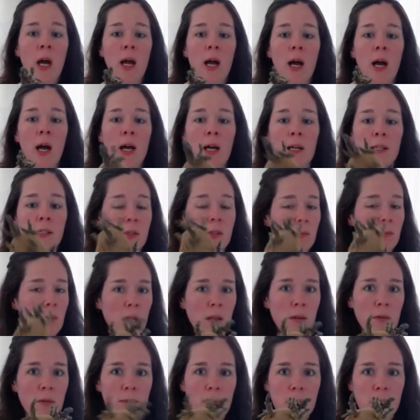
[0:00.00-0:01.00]
It's a
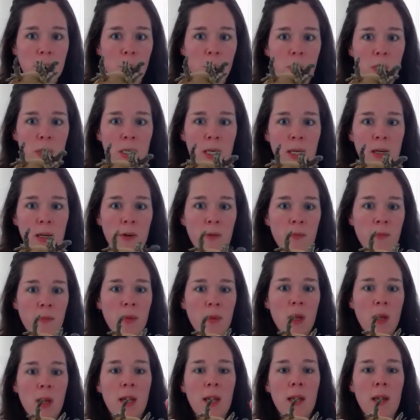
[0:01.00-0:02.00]
regular russet potato.
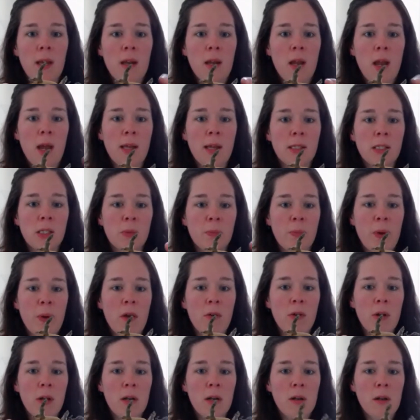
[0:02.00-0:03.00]
It has
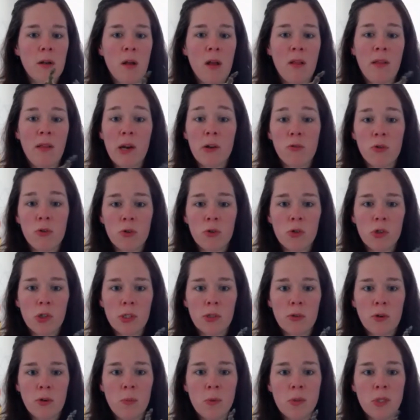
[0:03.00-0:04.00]
sprouted. A lot of grocery
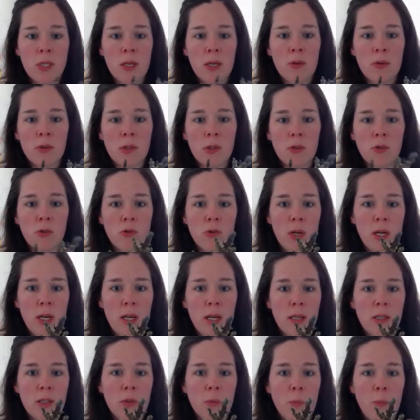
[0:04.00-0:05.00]
store potatoes are
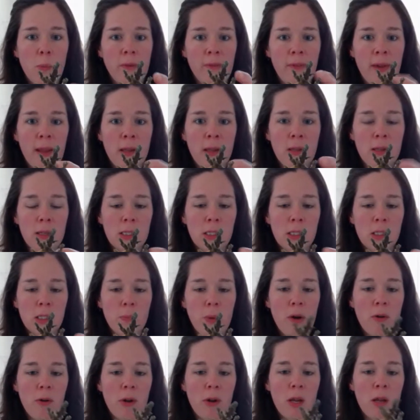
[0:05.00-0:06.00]
treated to prevent this
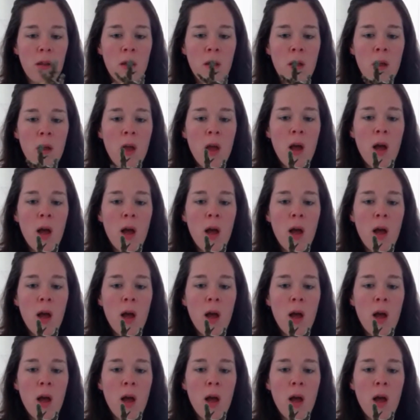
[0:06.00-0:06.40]
sprouting.